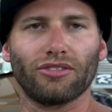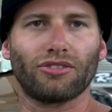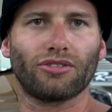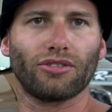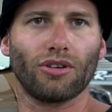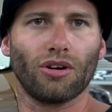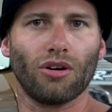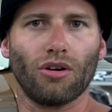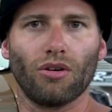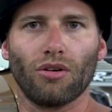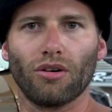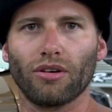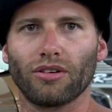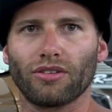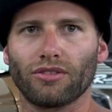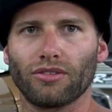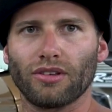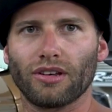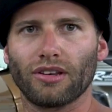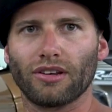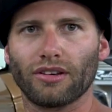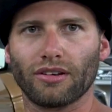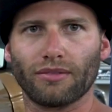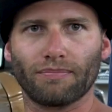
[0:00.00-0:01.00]

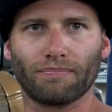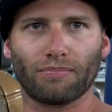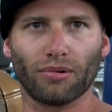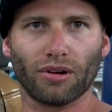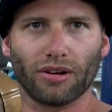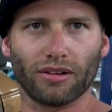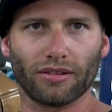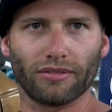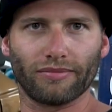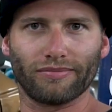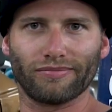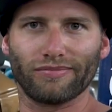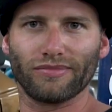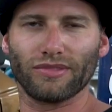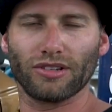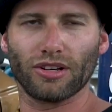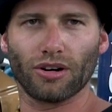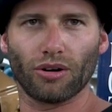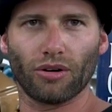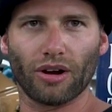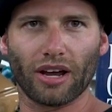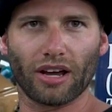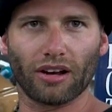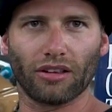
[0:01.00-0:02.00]
So, but you
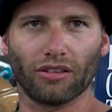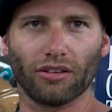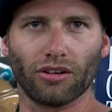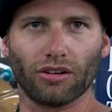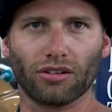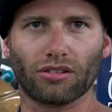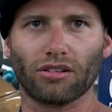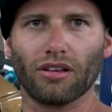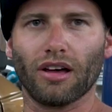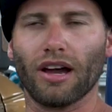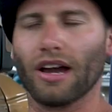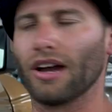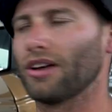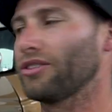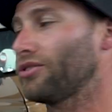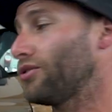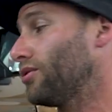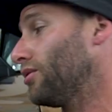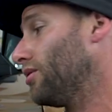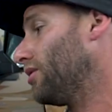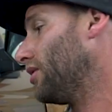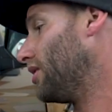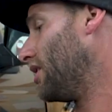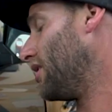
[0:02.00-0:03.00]
know, had a little class
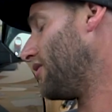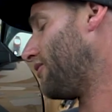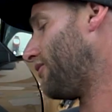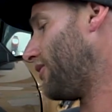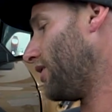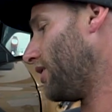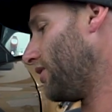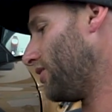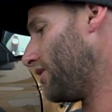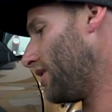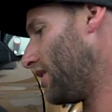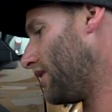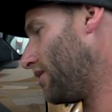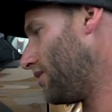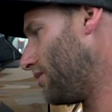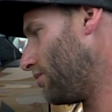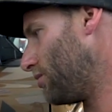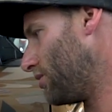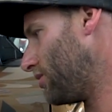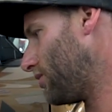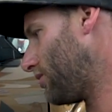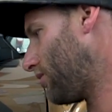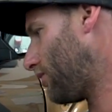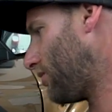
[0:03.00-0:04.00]
to it, and I felt that
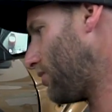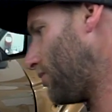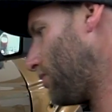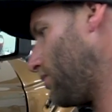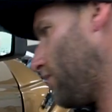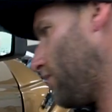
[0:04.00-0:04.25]
was